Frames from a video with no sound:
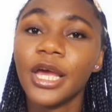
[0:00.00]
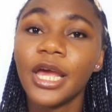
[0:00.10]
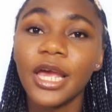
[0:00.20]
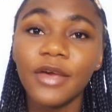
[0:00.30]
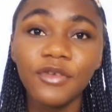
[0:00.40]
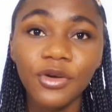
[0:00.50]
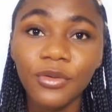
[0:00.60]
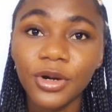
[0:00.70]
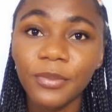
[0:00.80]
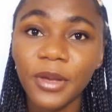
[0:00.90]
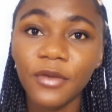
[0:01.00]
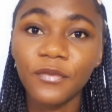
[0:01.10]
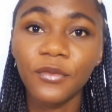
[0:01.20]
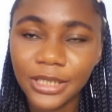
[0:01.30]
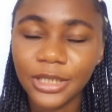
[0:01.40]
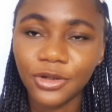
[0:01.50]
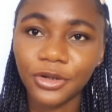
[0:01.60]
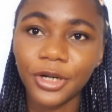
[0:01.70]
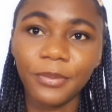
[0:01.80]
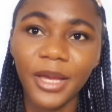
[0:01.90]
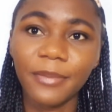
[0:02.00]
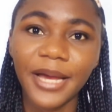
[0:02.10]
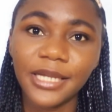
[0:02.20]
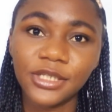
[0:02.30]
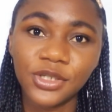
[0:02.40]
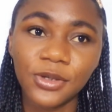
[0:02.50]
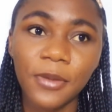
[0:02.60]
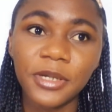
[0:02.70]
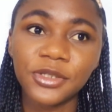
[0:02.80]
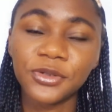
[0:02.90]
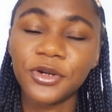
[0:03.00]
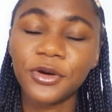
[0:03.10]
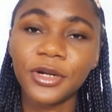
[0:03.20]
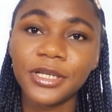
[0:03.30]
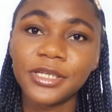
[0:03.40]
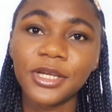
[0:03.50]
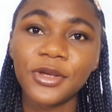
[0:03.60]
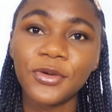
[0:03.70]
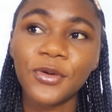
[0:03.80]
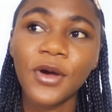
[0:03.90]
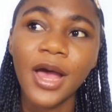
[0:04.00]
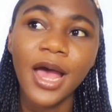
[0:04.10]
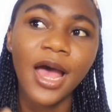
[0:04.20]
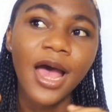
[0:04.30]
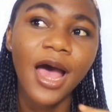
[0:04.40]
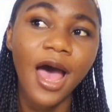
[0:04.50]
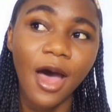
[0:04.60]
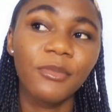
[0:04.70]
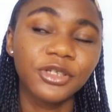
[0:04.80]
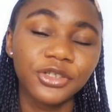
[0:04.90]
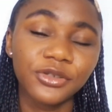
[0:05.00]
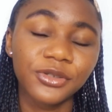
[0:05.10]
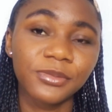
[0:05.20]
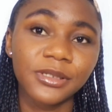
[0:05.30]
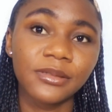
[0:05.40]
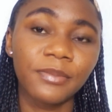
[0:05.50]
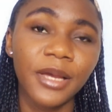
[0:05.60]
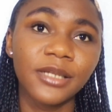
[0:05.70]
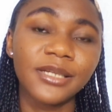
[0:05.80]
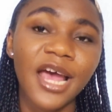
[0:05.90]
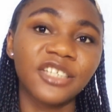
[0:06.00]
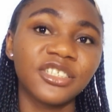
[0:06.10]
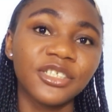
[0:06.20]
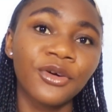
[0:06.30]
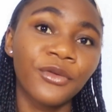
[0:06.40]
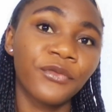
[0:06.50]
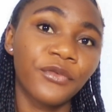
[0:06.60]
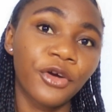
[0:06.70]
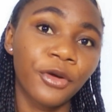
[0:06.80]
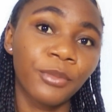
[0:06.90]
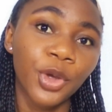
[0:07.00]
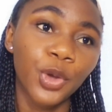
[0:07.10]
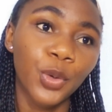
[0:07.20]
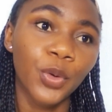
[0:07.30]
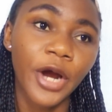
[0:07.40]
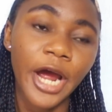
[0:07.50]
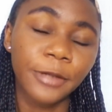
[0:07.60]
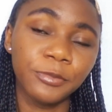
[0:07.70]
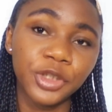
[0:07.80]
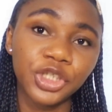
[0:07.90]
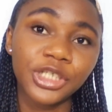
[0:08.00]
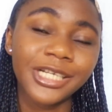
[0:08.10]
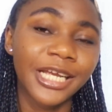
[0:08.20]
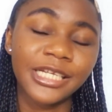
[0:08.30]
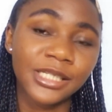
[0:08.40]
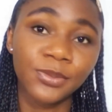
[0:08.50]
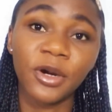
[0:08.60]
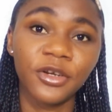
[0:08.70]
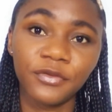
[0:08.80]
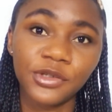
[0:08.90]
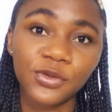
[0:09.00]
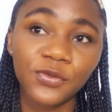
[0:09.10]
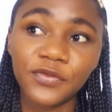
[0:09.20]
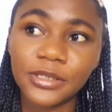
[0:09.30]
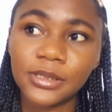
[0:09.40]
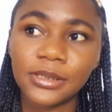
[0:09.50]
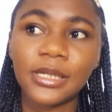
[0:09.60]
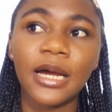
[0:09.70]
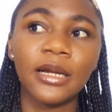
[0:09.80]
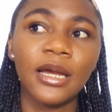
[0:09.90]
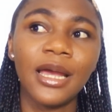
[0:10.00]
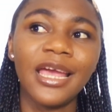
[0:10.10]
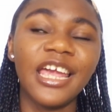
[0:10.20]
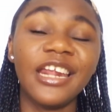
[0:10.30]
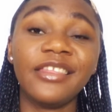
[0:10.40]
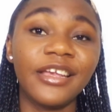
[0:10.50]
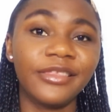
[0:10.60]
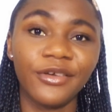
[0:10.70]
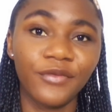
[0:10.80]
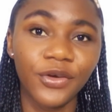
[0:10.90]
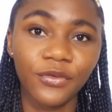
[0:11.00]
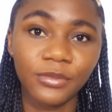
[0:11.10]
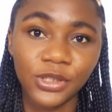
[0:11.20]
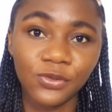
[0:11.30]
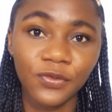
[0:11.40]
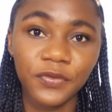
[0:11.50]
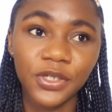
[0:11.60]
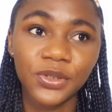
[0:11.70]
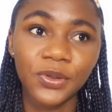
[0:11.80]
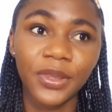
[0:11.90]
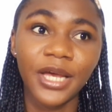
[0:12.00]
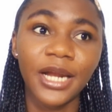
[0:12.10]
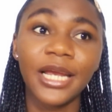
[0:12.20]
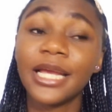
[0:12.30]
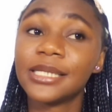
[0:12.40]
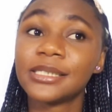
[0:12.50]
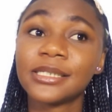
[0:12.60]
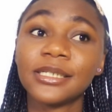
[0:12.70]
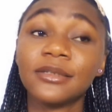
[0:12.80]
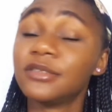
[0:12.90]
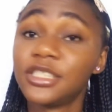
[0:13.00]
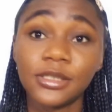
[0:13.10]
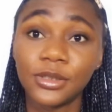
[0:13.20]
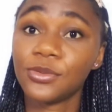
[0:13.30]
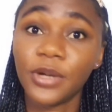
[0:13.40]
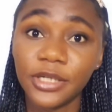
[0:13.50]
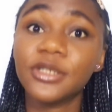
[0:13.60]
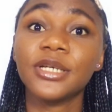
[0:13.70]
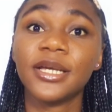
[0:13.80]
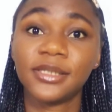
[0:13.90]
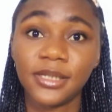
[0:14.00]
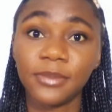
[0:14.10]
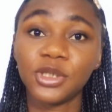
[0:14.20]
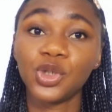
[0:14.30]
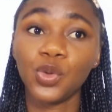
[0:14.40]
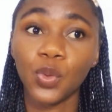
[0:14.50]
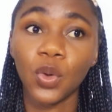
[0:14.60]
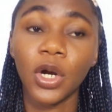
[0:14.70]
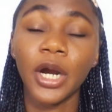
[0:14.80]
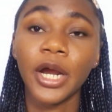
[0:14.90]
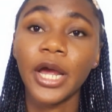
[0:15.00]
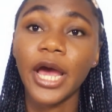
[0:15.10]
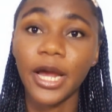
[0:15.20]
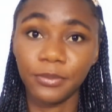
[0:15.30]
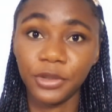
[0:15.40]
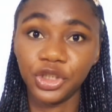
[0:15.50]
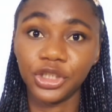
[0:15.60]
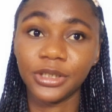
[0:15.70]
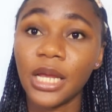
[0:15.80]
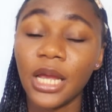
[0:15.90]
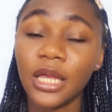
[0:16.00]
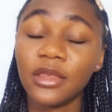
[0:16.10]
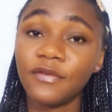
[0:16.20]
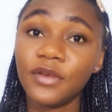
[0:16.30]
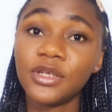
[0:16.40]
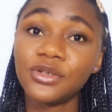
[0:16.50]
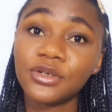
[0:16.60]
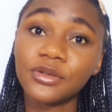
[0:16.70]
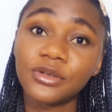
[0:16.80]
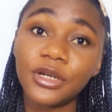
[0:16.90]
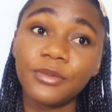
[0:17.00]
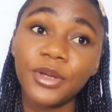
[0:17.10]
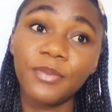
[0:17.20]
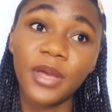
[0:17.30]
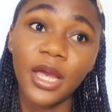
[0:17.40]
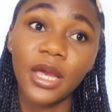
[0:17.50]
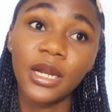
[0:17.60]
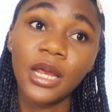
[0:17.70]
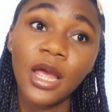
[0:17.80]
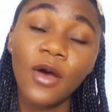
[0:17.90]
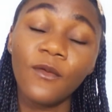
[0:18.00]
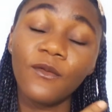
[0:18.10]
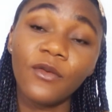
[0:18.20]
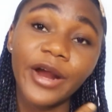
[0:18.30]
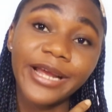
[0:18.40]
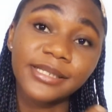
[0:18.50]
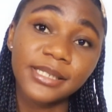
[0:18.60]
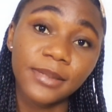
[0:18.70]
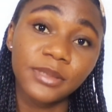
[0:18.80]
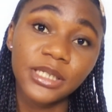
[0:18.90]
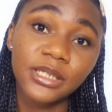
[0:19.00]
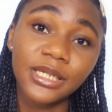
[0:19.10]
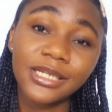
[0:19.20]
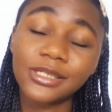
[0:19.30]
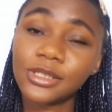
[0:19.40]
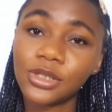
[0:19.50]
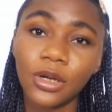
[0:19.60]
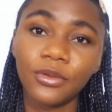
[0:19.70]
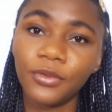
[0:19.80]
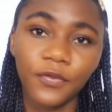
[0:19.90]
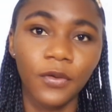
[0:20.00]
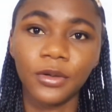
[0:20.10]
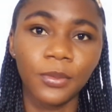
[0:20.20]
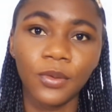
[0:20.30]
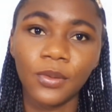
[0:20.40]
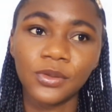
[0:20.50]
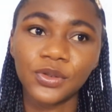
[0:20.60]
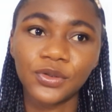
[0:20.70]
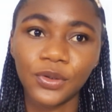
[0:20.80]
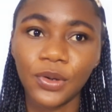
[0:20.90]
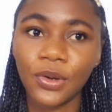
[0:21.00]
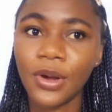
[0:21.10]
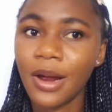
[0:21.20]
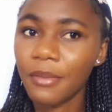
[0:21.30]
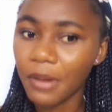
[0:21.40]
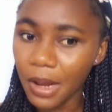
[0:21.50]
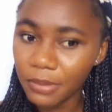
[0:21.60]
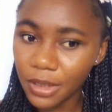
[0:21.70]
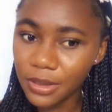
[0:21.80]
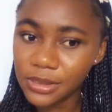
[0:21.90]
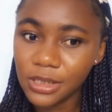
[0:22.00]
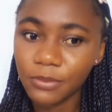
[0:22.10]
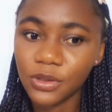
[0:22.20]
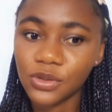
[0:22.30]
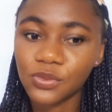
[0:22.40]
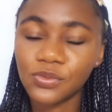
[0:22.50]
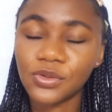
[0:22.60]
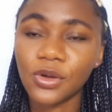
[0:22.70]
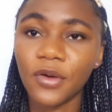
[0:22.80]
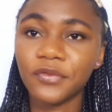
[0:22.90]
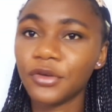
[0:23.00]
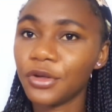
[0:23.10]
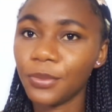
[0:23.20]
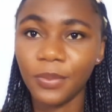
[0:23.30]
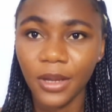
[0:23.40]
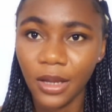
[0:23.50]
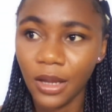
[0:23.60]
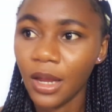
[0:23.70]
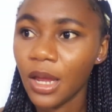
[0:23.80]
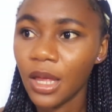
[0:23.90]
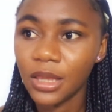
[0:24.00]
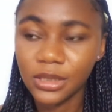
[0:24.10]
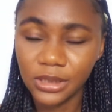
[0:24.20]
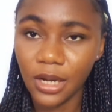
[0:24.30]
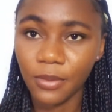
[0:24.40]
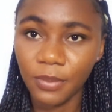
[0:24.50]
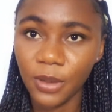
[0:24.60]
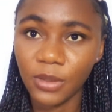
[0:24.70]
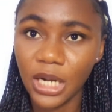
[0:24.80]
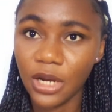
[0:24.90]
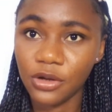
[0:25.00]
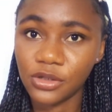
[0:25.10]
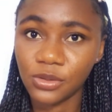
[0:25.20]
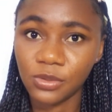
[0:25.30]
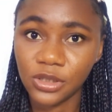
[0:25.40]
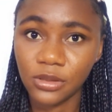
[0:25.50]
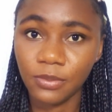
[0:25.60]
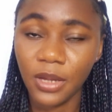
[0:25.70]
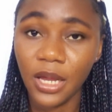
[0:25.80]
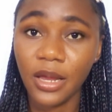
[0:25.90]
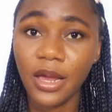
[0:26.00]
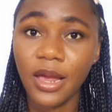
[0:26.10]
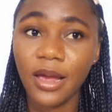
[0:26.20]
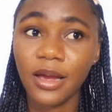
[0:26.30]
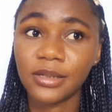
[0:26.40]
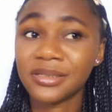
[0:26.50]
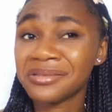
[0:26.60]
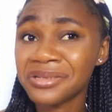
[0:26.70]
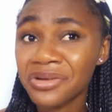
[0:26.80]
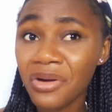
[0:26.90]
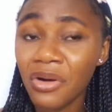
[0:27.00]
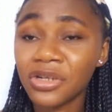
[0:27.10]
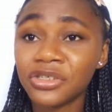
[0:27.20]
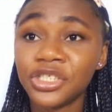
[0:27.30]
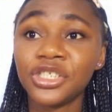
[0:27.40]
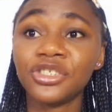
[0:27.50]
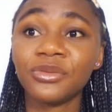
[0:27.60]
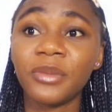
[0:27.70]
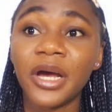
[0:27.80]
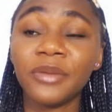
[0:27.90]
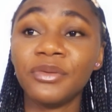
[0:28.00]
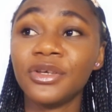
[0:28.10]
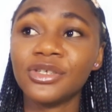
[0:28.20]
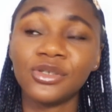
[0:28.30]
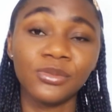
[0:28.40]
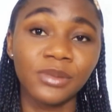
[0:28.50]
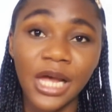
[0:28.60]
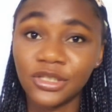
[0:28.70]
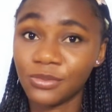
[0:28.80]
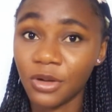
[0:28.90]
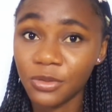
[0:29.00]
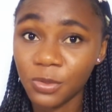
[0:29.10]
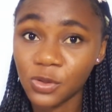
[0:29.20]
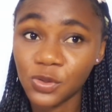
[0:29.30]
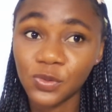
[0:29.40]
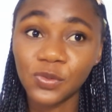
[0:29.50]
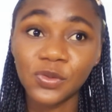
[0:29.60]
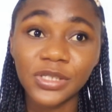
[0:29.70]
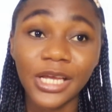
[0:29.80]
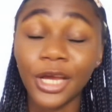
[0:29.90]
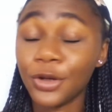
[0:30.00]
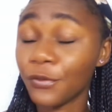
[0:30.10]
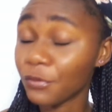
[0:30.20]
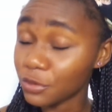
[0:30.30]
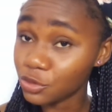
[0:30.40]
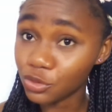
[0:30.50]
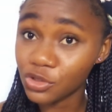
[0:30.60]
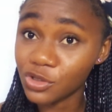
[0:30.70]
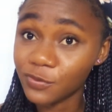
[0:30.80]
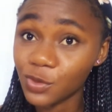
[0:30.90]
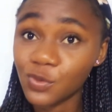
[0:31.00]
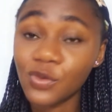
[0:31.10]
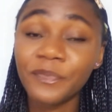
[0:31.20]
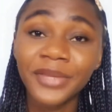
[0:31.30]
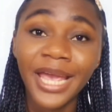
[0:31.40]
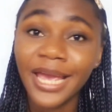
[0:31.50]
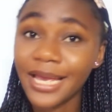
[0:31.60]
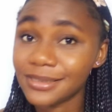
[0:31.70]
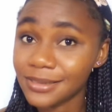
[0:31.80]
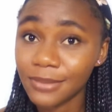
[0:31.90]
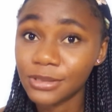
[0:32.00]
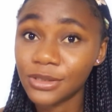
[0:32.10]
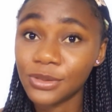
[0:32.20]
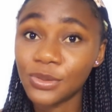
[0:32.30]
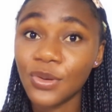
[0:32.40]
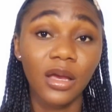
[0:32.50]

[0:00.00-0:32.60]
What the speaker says: If you don't want to pay for, you're going to pay by installment. So they're going to tell you how much you're supposed to pay to actually confirm your admission, and it's part of your school fees. It's not anything different from the school fees. So that is just a way to accept your admission. And the fees you're gonna be paying for accepting is not refundable. So probably you accept the school's offer, you pay the down payment that you're supposed to pay, and later on you change your mind because you apply to multiple schools and your first choice of school accepts you.